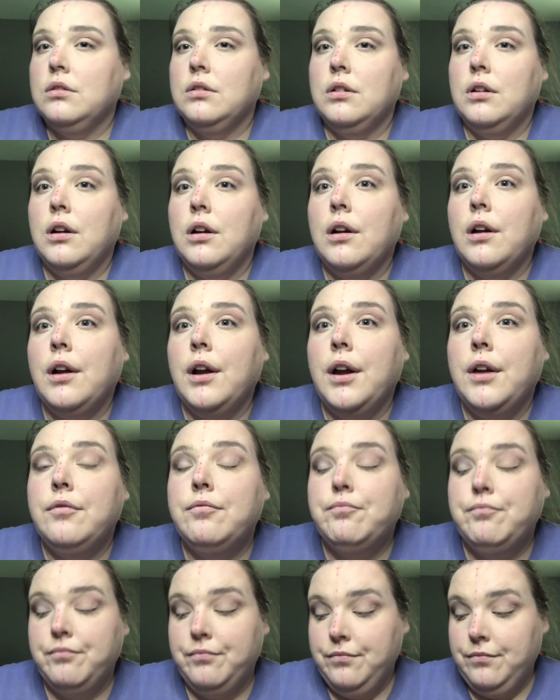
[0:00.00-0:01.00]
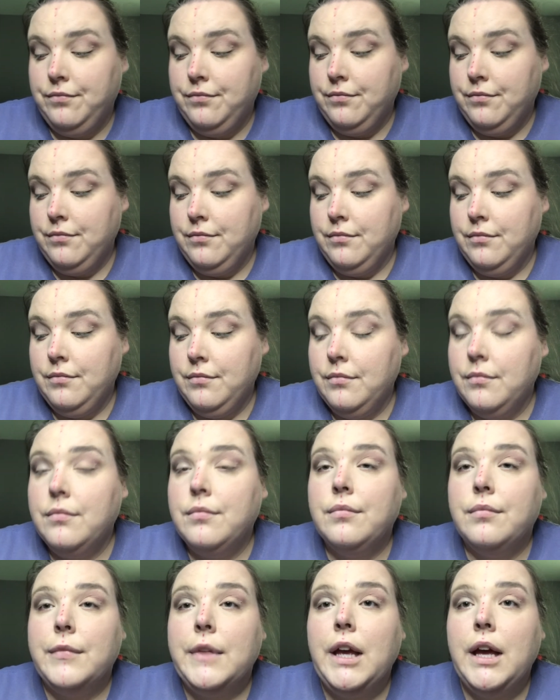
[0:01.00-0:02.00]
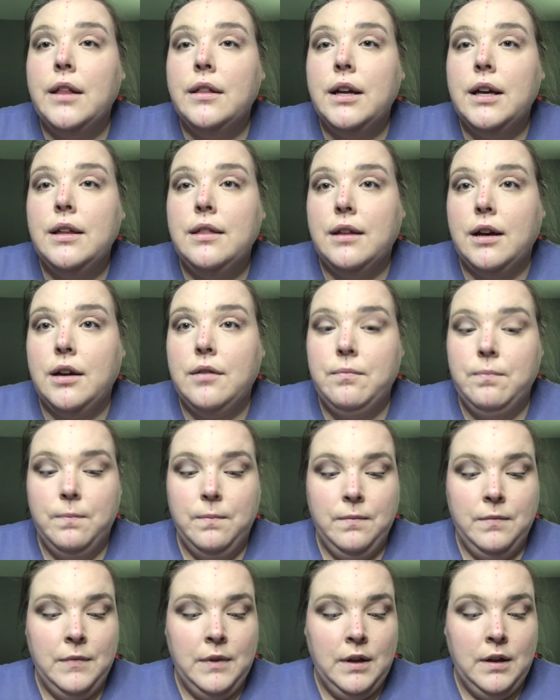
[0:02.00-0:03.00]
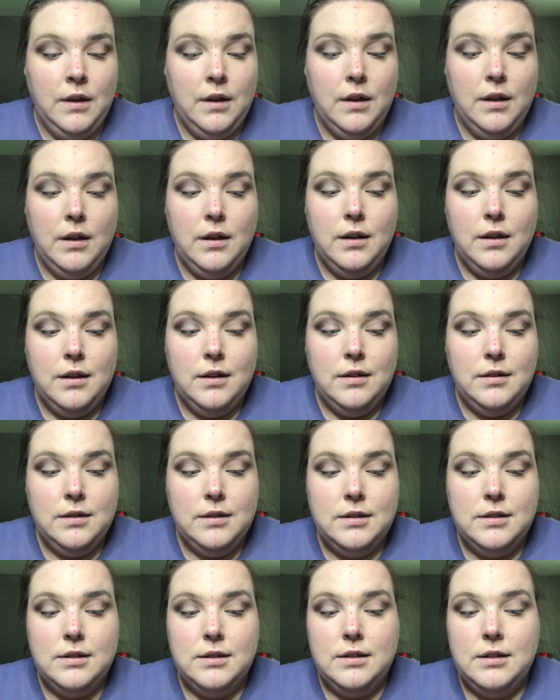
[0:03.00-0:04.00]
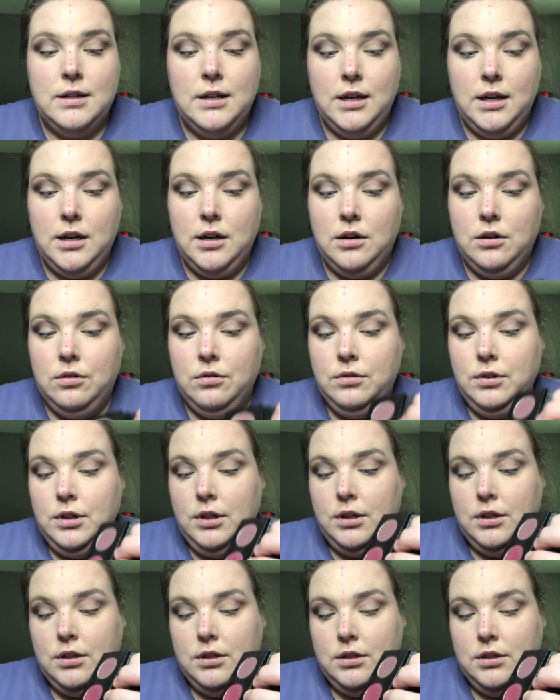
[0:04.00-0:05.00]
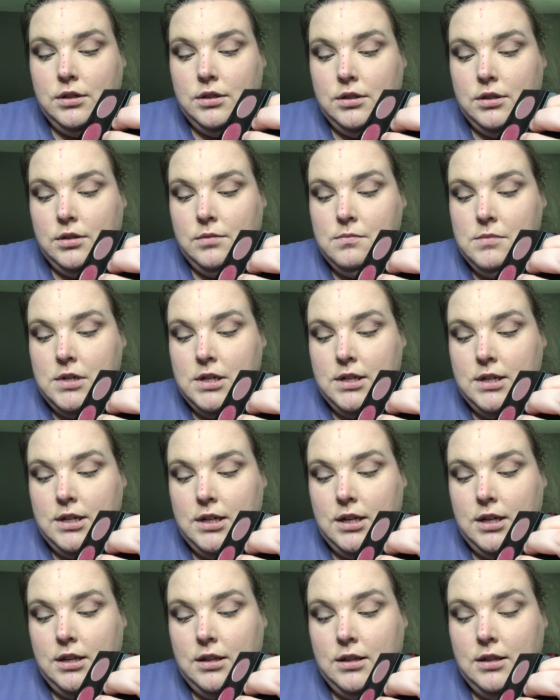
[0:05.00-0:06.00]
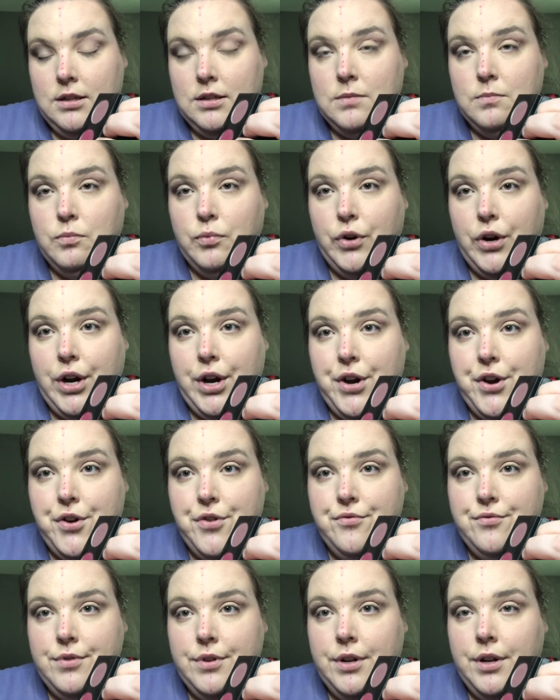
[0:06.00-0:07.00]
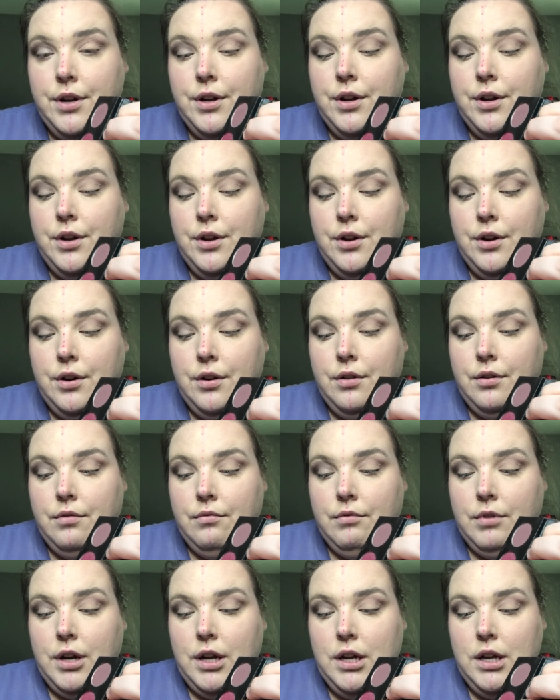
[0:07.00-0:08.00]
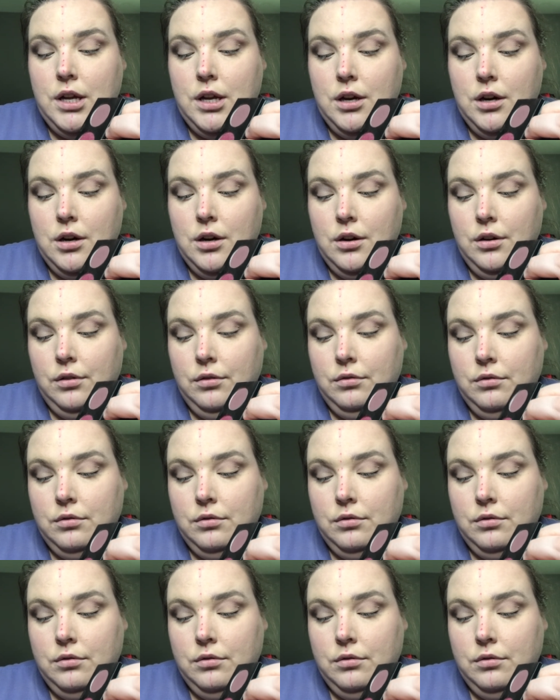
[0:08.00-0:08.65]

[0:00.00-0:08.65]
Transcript: Alright. I like that. Now, I'm going to take this brown right here